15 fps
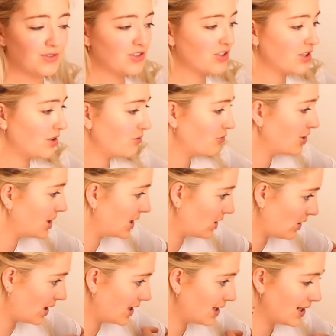I'm just going to
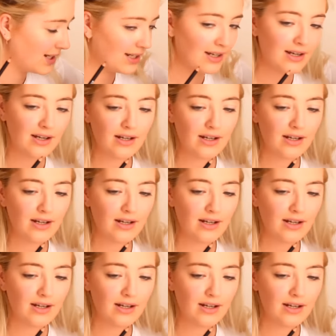really lightly